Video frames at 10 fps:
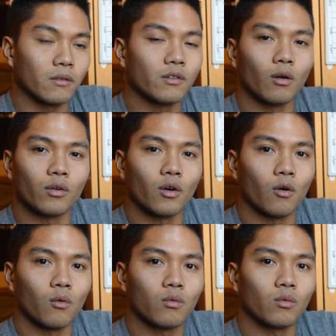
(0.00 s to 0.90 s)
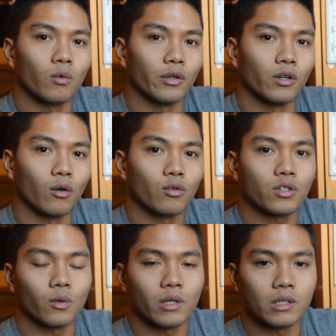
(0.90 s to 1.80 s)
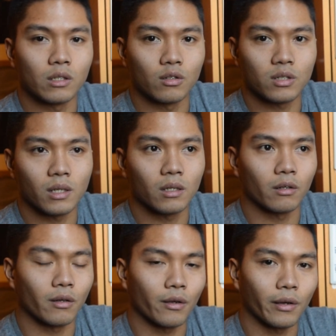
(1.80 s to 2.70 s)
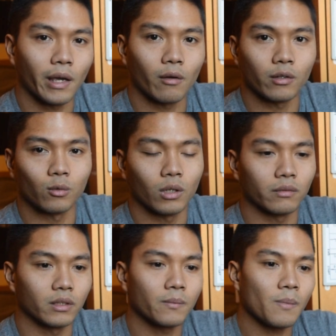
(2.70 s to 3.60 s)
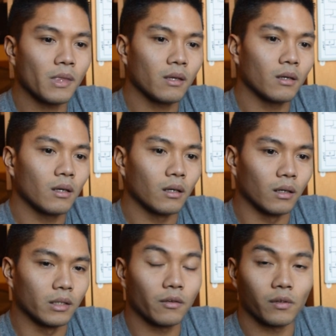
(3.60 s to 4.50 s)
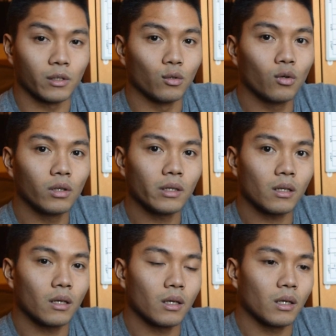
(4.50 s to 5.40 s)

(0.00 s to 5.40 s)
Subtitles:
If you don't know where your OSO is in your state or your county or whatever, definitely Google it.